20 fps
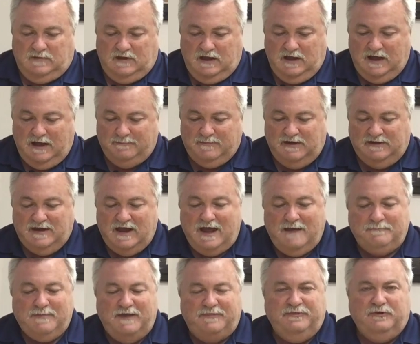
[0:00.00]
Um, a
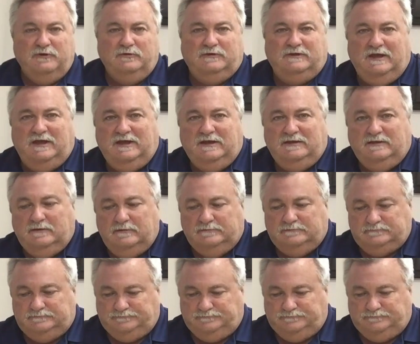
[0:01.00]
9 by 13